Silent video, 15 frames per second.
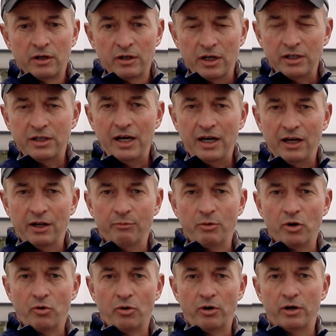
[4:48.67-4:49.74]
containing the
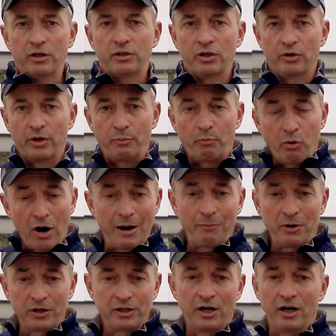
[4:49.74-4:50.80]
manure until the
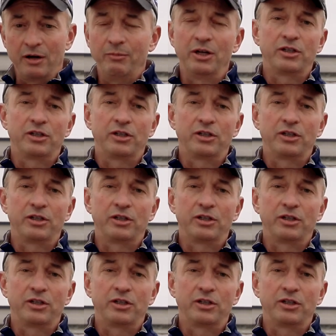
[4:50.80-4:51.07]
proper time.